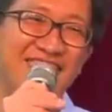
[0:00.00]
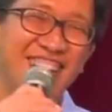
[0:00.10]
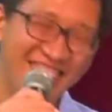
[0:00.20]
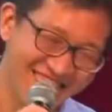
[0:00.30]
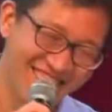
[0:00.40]
So,
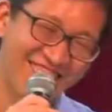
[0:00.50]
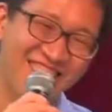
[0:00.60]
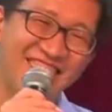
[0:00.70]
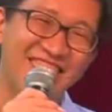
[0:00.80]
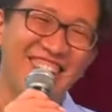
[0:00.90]

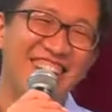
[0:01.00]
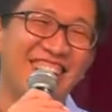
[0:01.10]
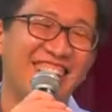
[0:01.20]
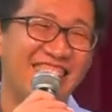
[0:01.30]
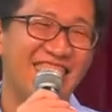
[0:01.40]
so
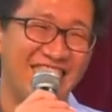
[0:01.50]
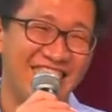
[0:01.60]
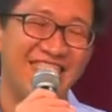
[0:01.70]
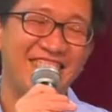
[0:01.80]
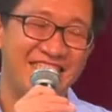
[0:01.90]
uh, I
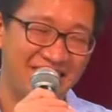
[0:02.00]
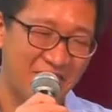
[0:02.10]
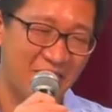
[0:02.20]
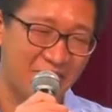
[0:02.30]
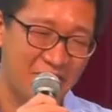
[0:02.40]
think
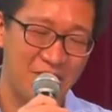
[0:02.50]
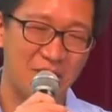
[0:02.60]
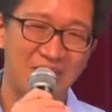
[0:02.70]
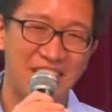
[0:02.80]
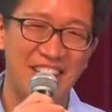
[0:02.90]
we
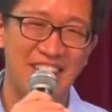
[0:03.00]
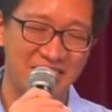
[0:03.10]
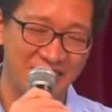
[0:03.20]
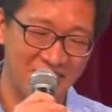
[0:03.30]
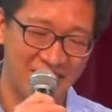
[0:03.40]
do need
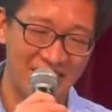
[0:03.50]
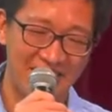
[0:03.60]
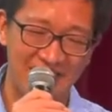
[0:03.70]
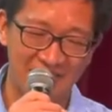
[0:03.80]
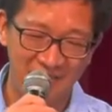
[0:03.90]
to
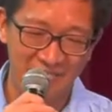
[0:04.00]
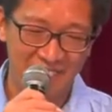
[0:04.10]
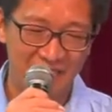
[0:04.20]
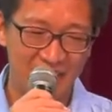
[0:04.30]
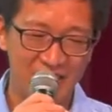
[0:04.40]
uh,
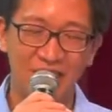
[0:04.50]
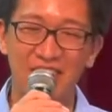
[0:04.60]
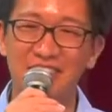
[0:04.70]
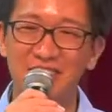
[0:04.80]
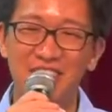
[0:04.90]
restore
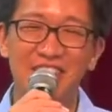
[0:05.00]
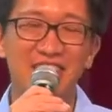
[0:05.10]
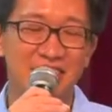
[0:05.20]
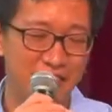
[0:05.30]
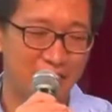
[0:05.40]
these
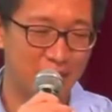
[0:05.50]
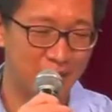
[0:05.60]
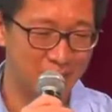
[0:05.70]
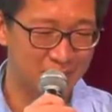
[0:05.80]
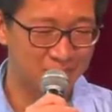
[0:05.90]
relationships.